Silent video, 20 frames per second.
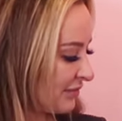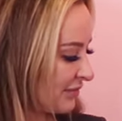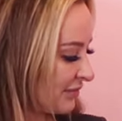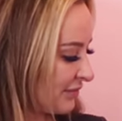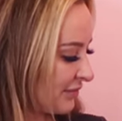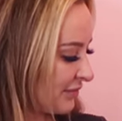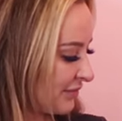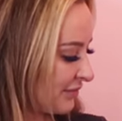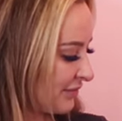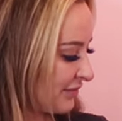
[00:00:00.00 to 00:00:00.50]

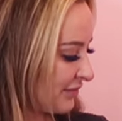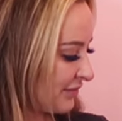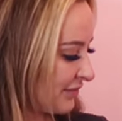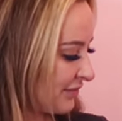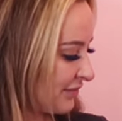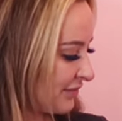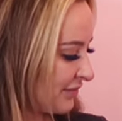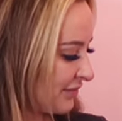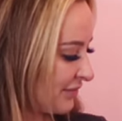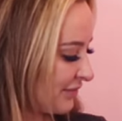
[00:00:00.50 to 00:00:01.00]

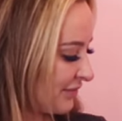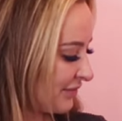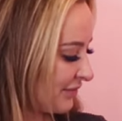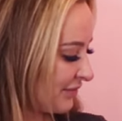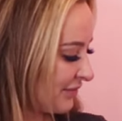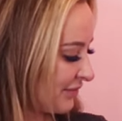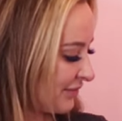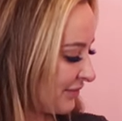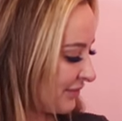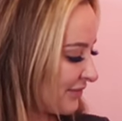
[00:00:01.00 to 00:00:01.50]

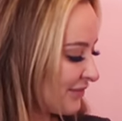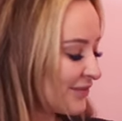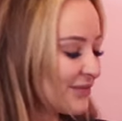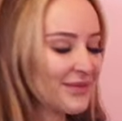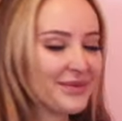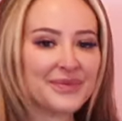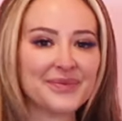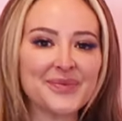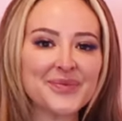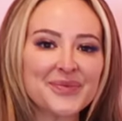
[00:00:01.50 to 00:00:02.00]

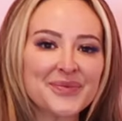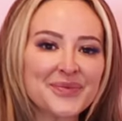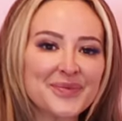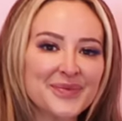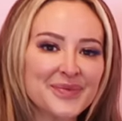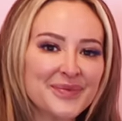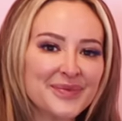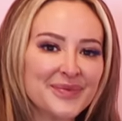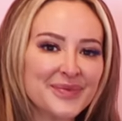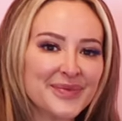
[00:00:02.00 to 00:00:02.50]

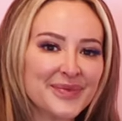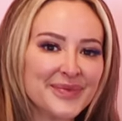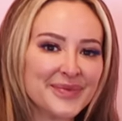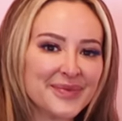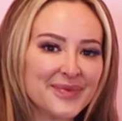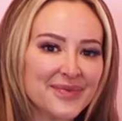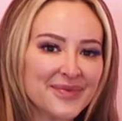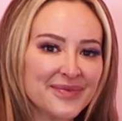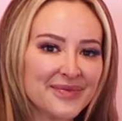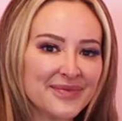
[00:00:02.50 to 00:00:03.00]

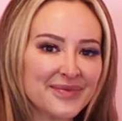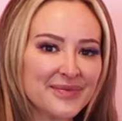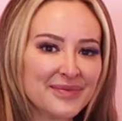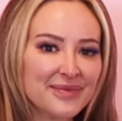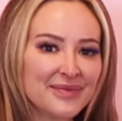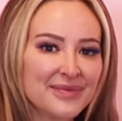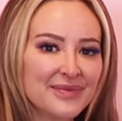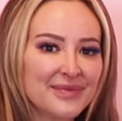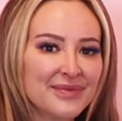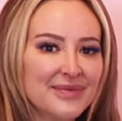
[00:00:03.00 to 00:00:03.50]

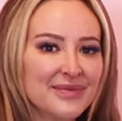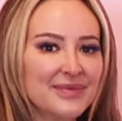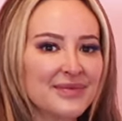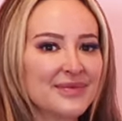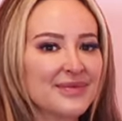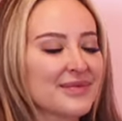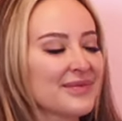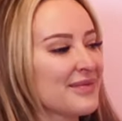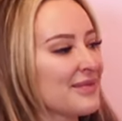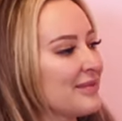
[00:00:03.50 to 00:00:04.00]

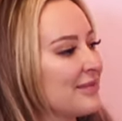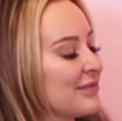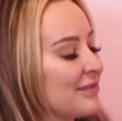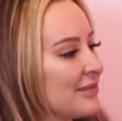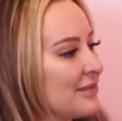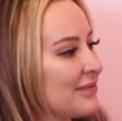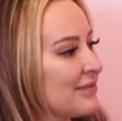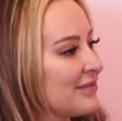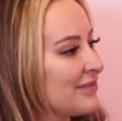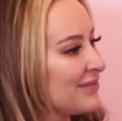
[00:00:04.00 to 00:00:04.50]

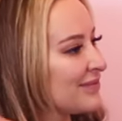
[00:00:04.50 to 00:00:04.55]
(not speaking)